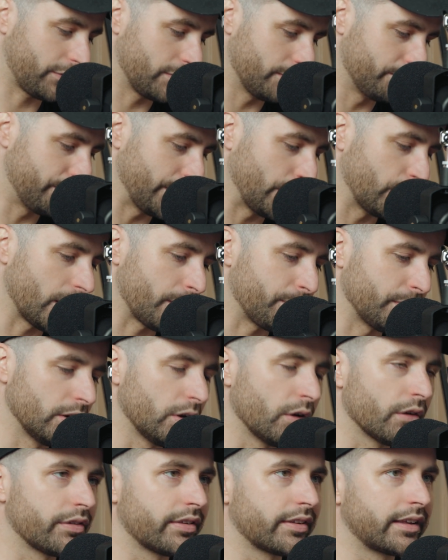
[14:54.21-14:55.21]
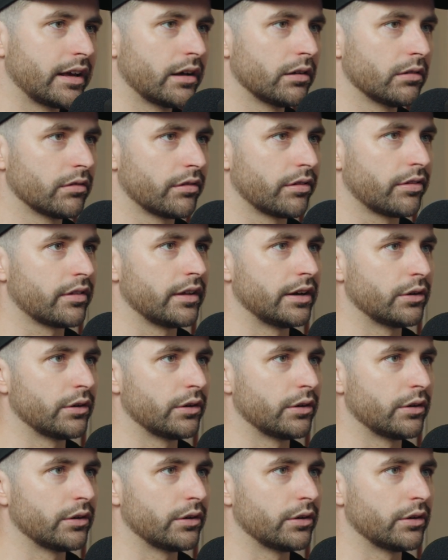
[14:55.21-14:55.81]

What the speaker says: to build up a lot of skills